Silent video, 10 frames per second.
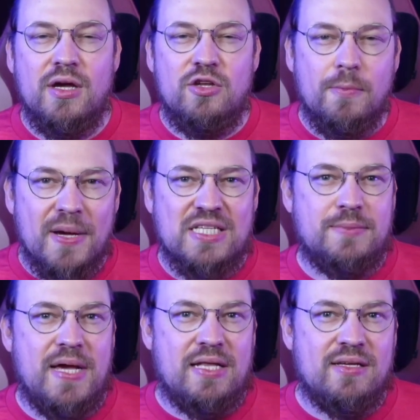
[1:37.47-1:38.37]
Your best
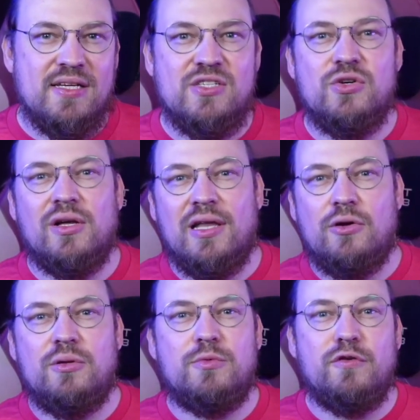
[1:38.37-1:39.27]
bet is to allow
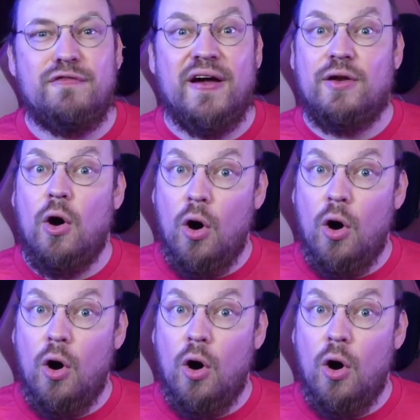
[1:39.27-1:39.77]
them to find